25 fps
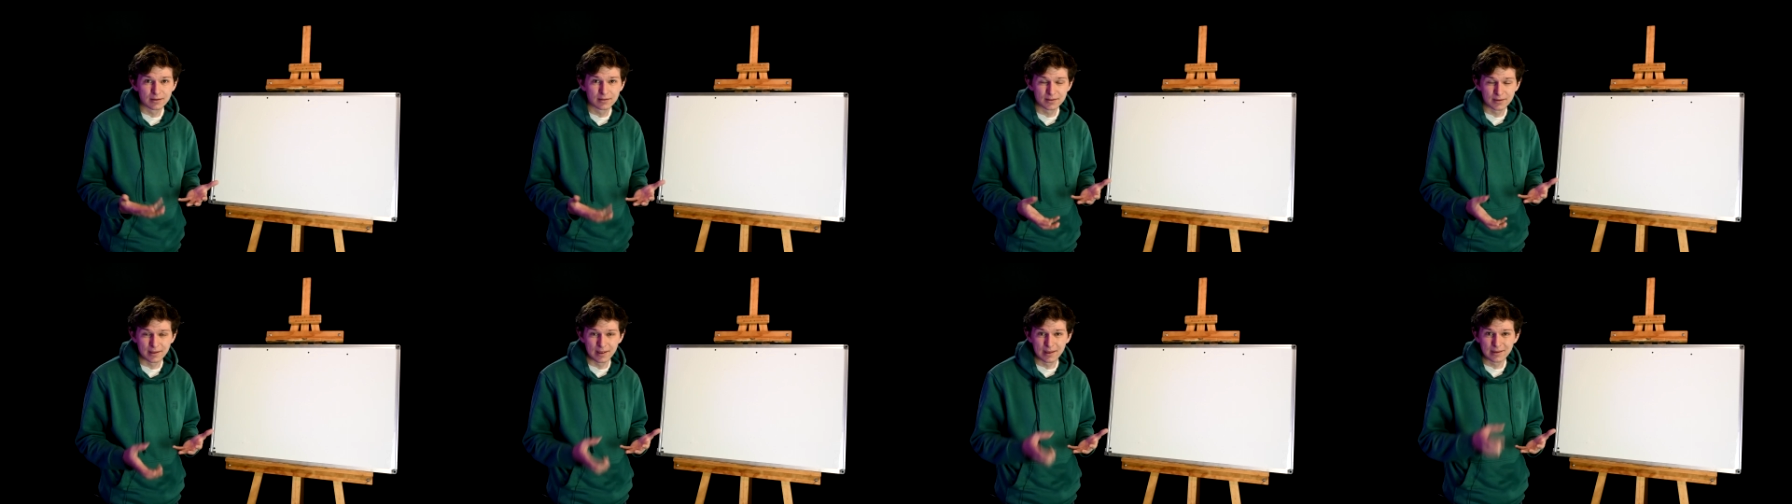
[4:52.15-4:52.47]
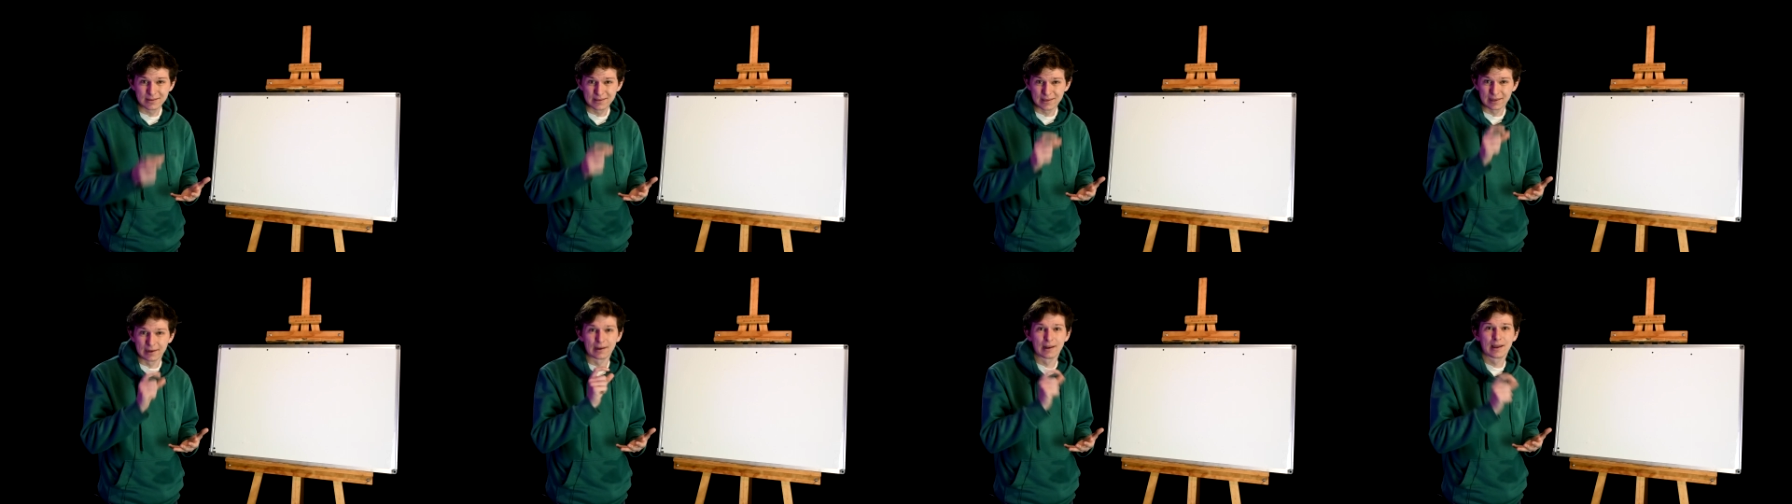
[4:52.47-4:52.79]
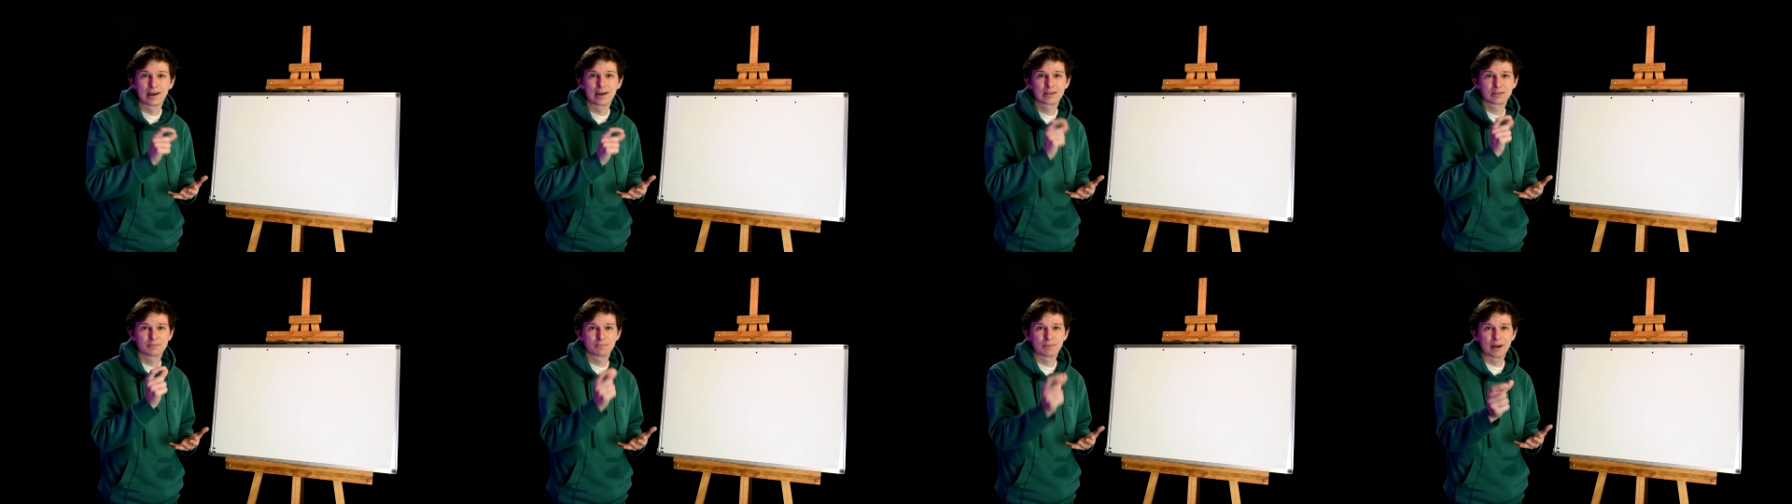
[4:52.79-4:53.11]
So that's the
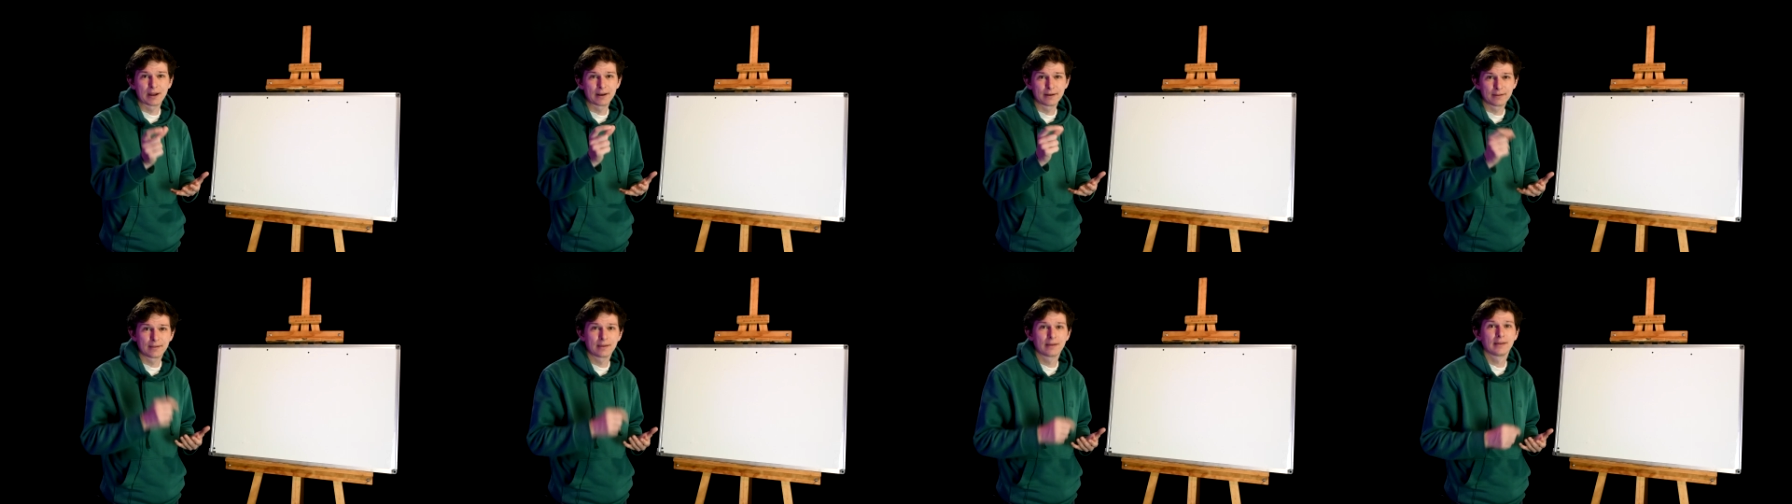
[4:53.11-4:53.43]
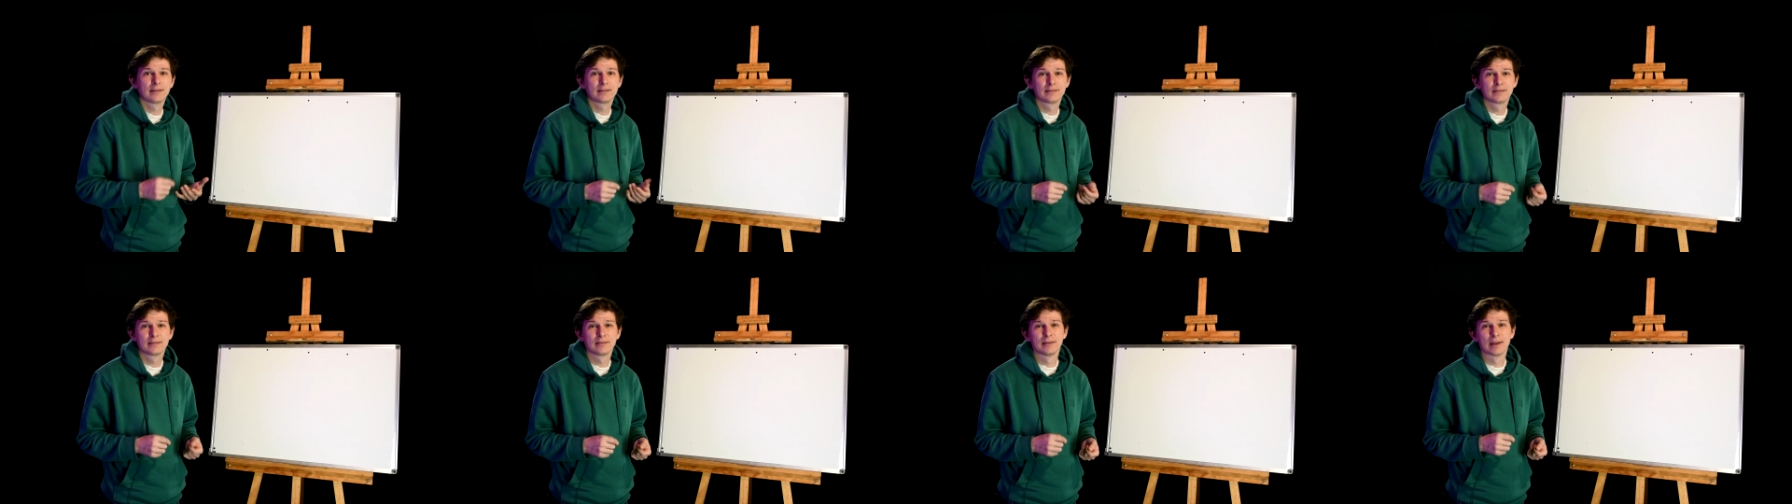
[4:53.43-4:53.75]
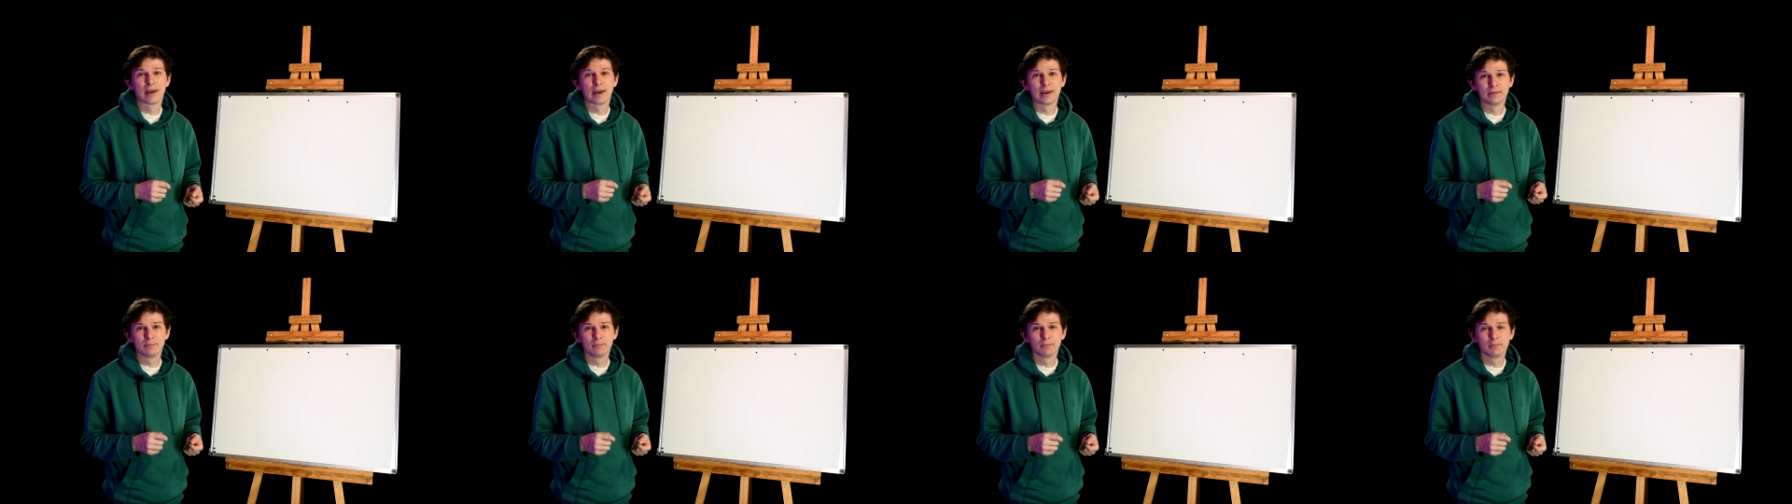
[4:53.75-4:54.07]
last part of that
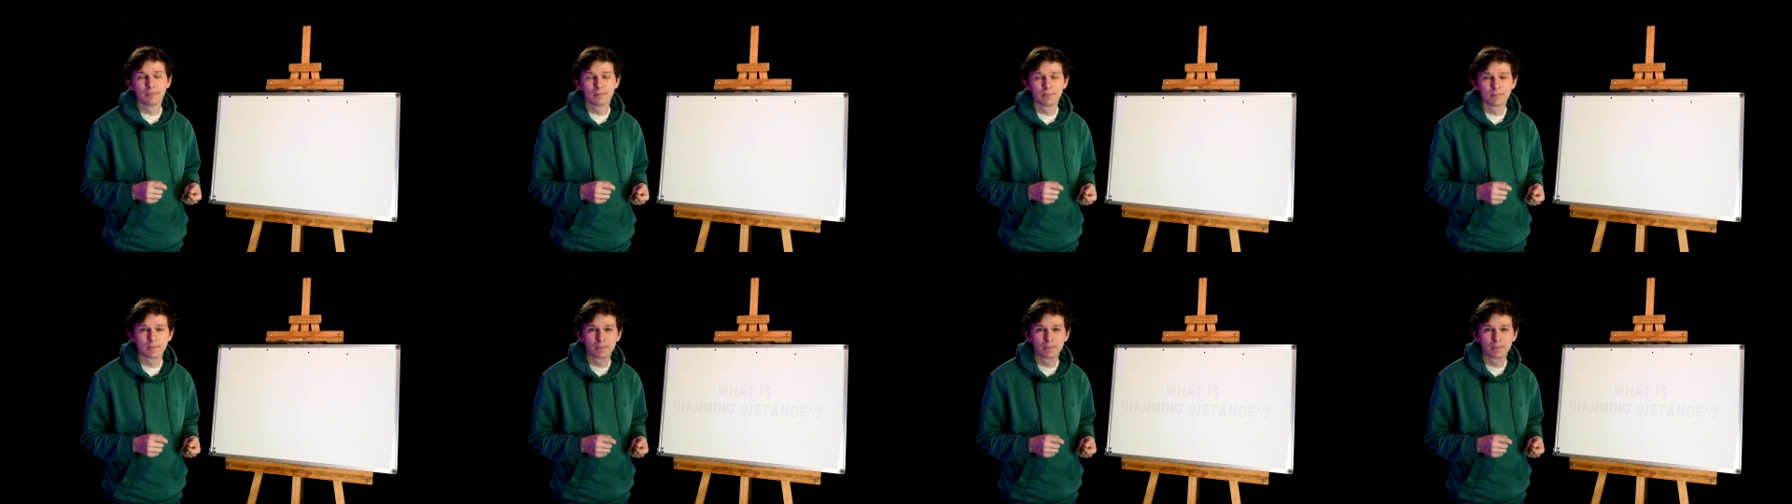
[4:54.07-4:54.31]
name.